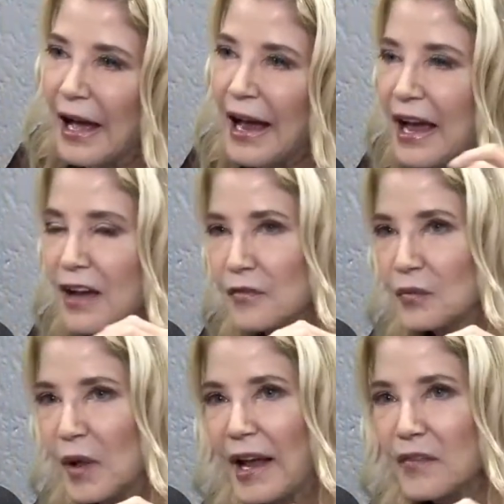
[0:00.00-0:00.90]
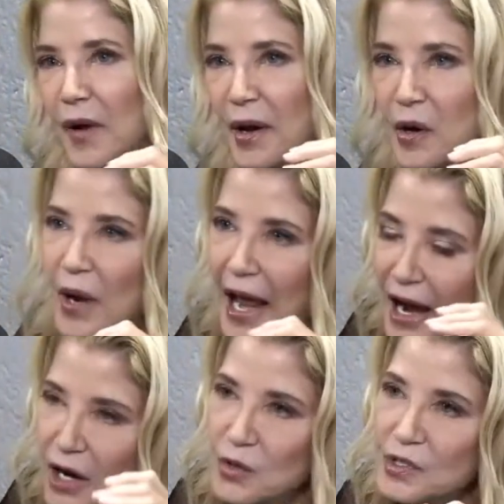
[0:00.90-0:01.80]
I have my own
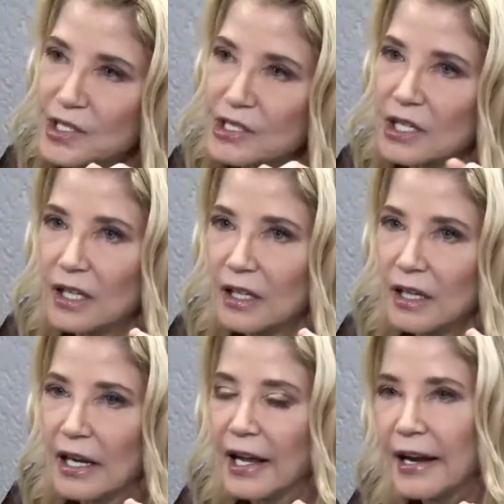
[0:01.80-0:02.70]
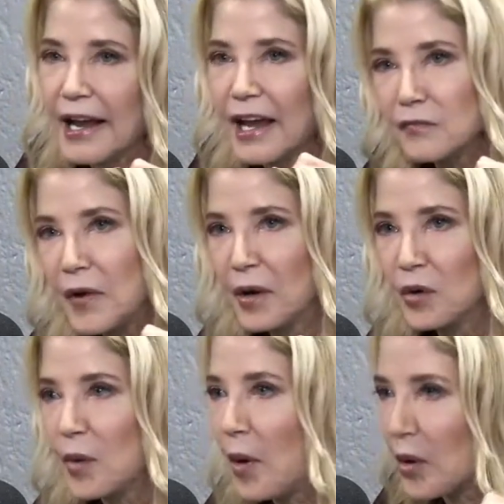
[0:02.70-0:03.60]
house and I have my
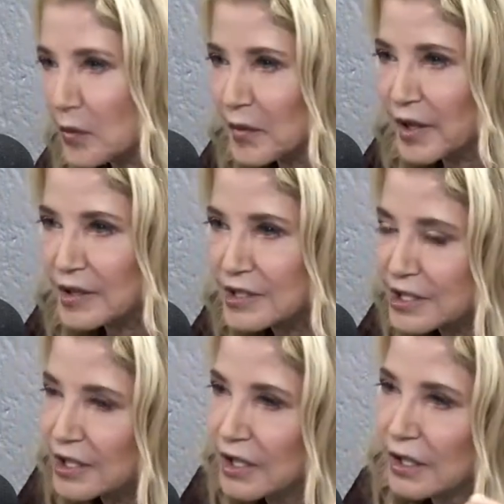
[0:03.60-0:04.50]
own apartment.